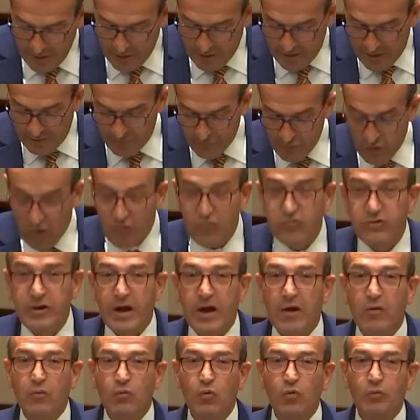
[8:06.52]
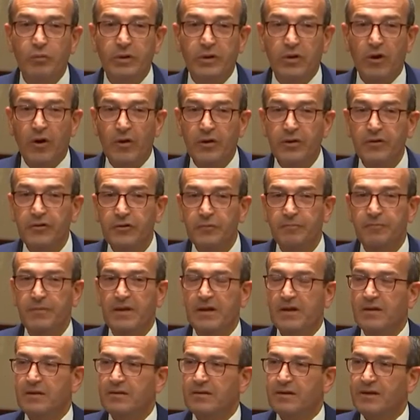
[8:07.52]
have no doubt will be honoured,
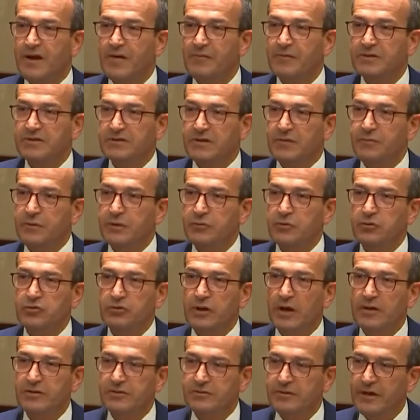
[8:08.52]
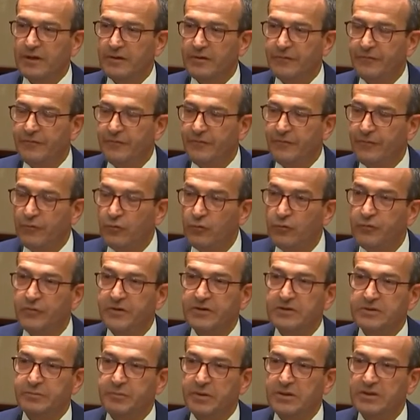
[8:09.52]
the government's commitment to undertake a full
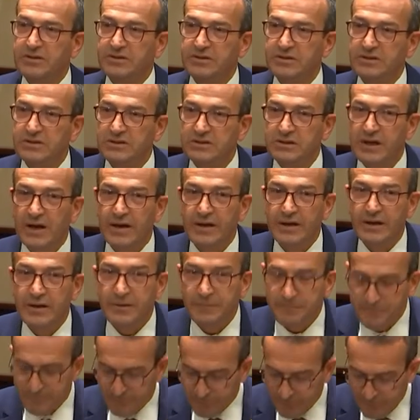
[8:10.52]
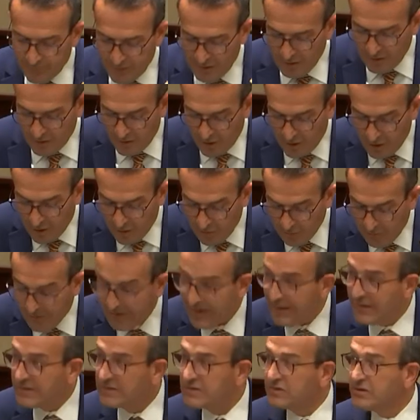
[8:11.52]
feasibility study of
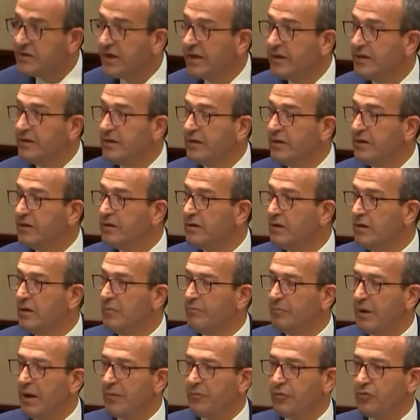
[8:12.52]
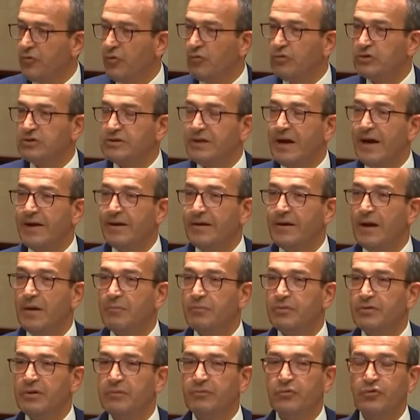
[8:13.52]
extending, perhaps, or starting
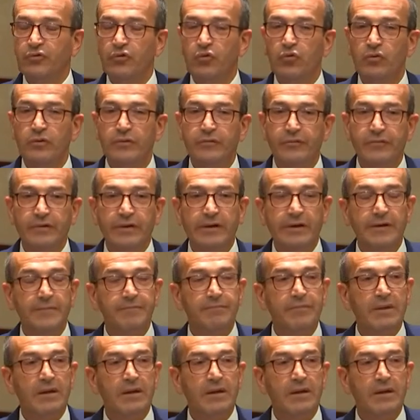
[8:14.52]
up some sort of, uh,